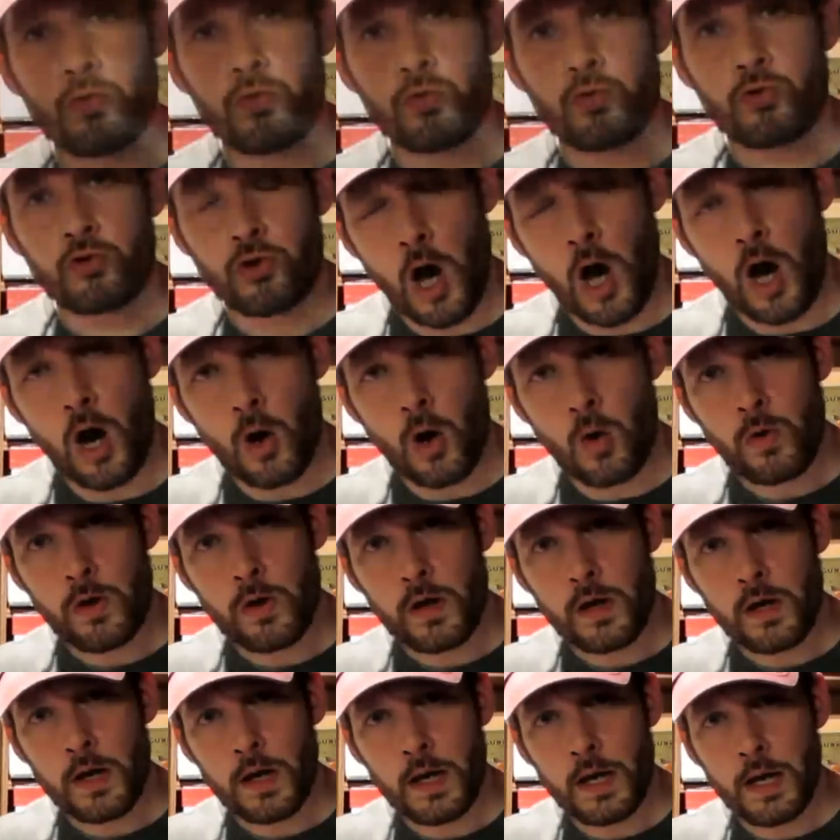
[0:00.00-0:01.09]
So
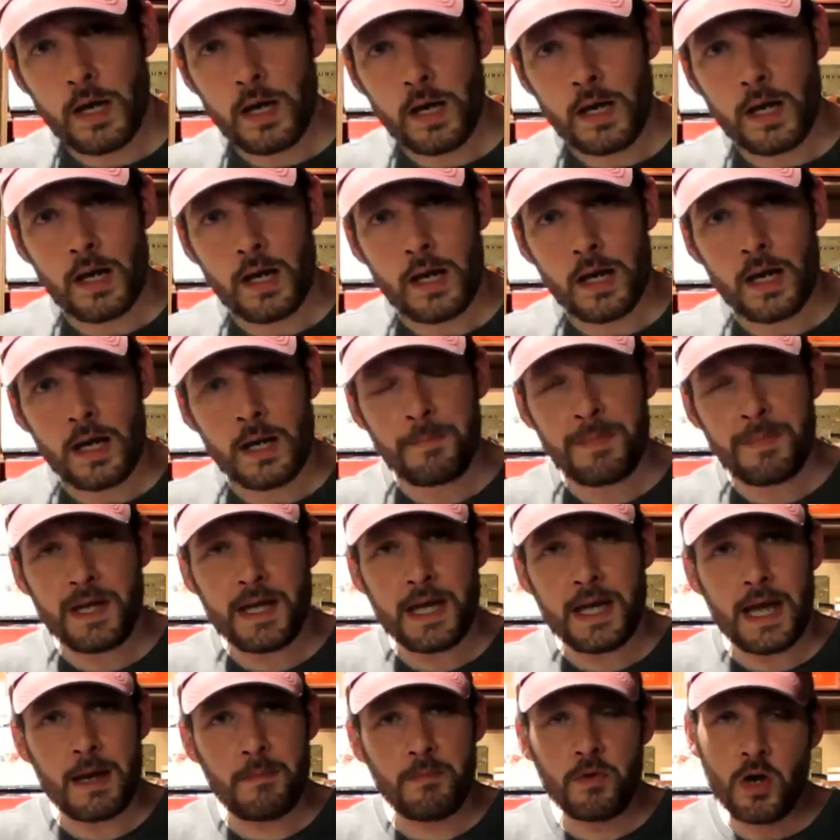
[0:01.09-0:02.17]
it
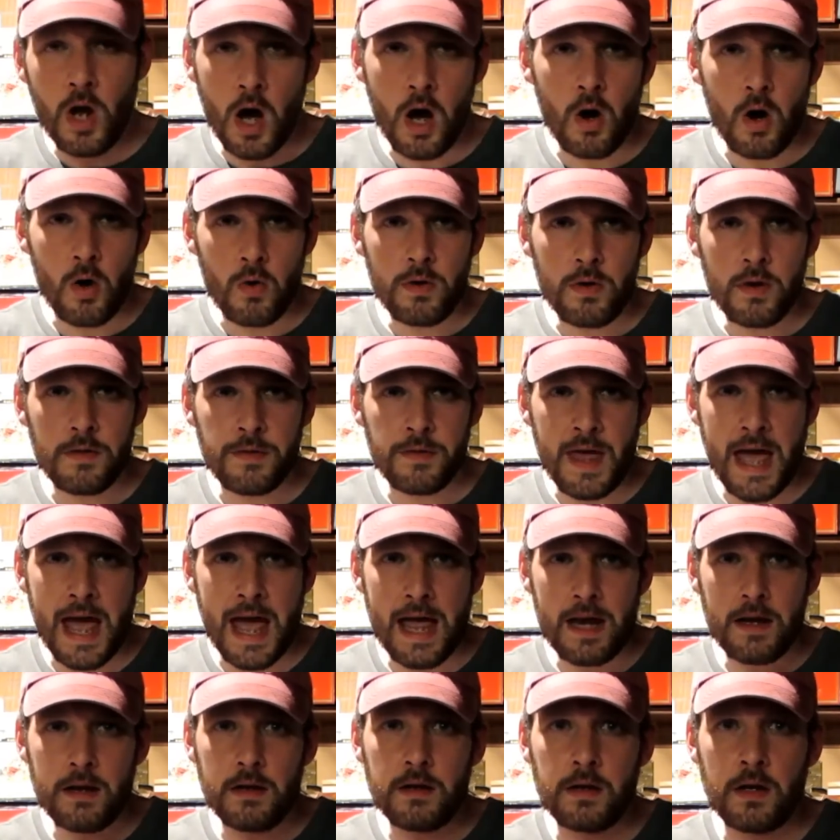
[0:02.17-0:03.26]
became known
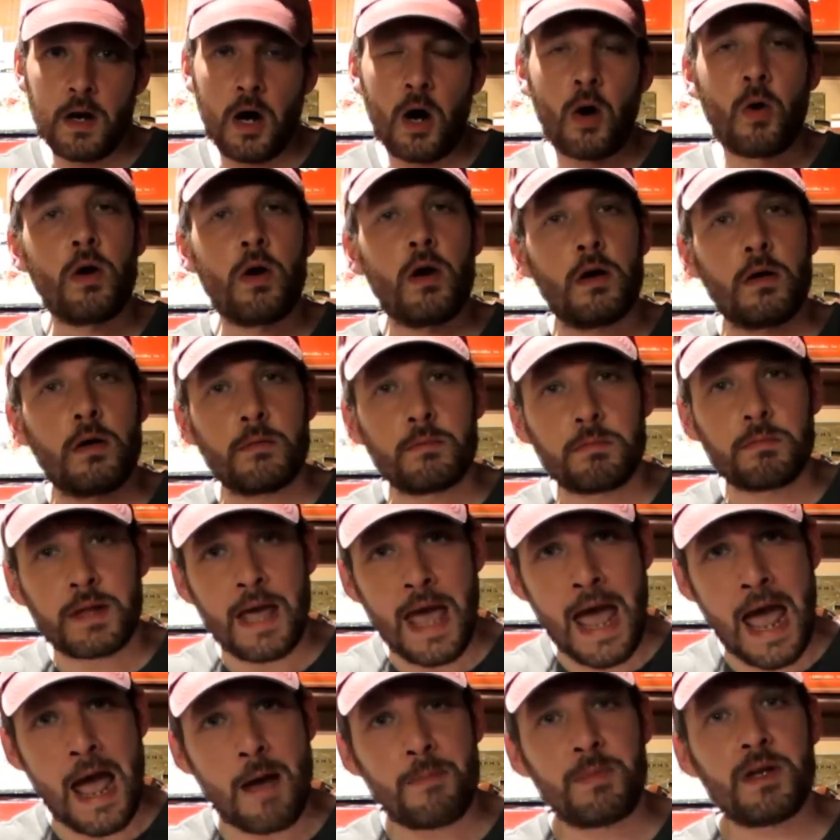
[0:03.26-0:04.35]
that, you know,
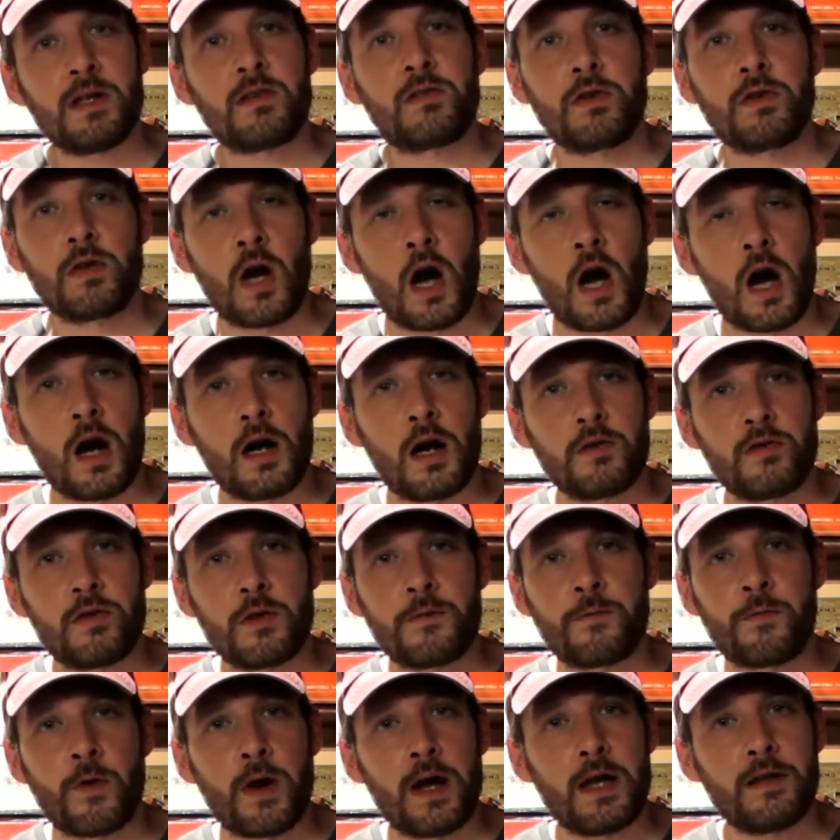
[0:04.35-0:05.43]
cabinet cigars, the
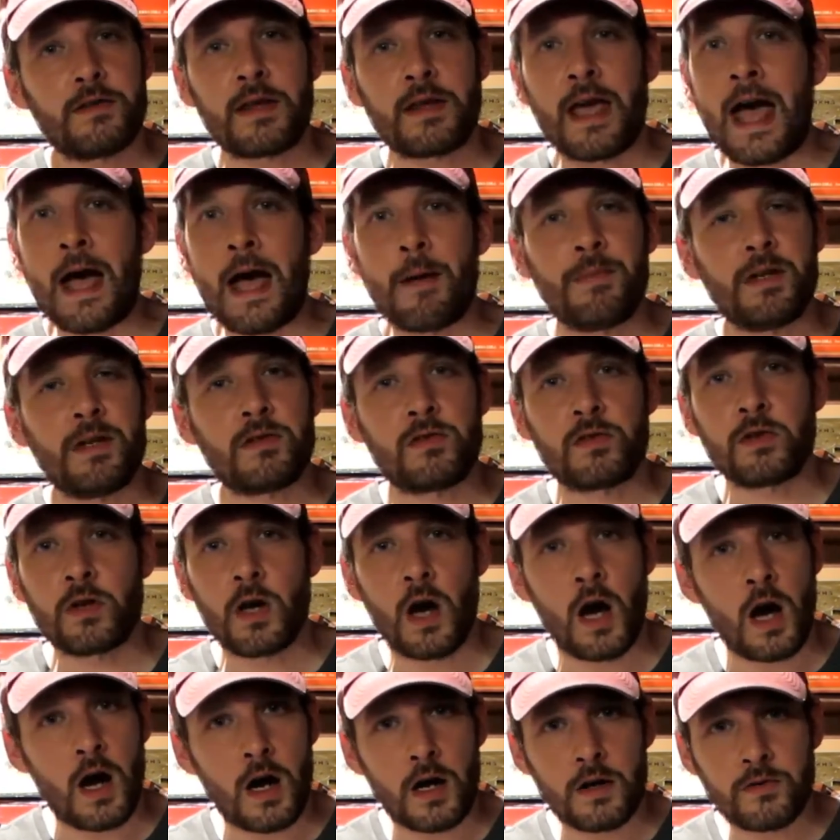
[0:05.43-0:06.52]
phrase cabinet
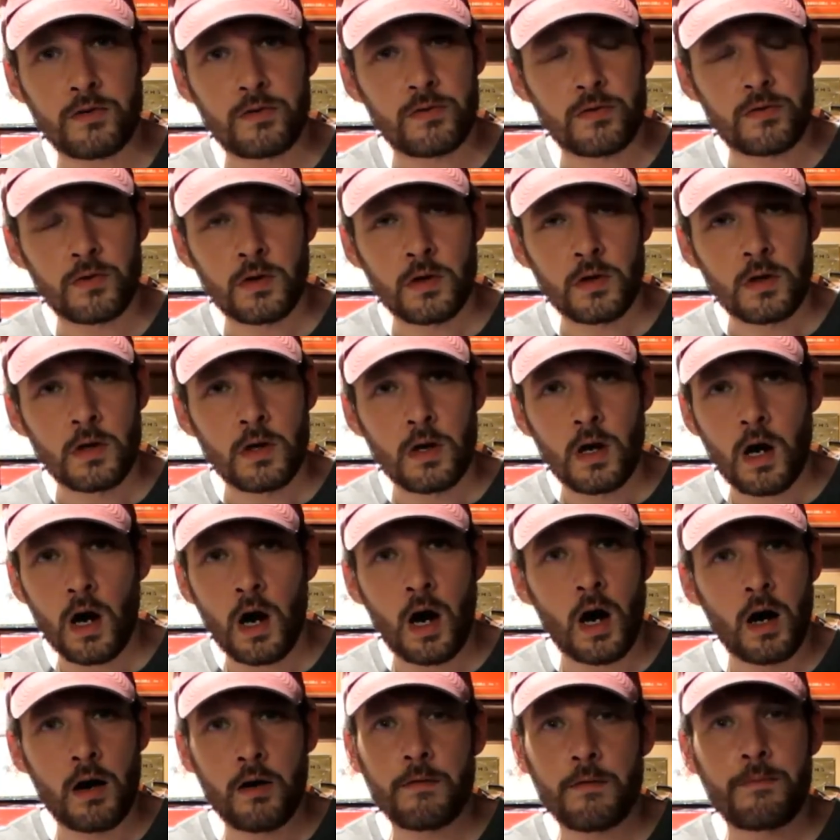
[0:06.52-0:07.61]
cigars,
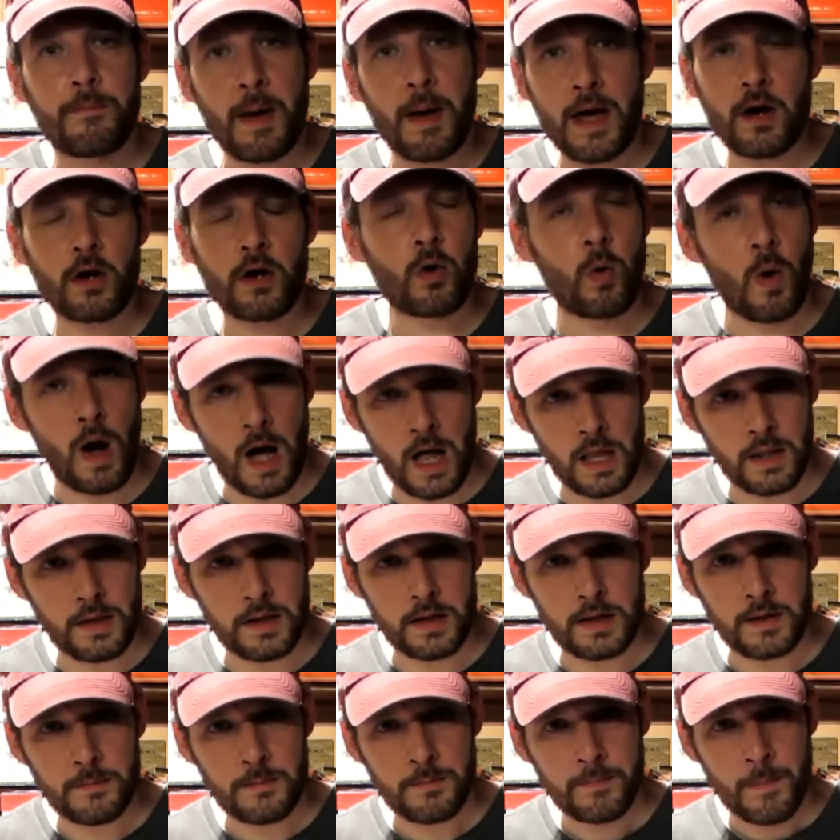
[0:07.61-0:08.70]
are of better
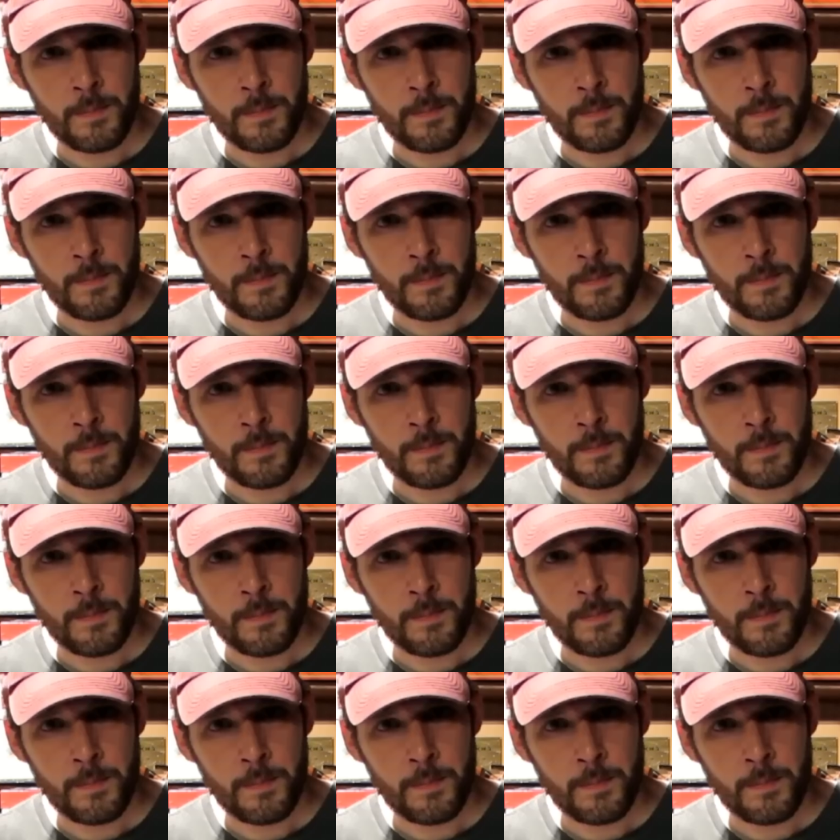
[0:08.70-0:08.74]
quality.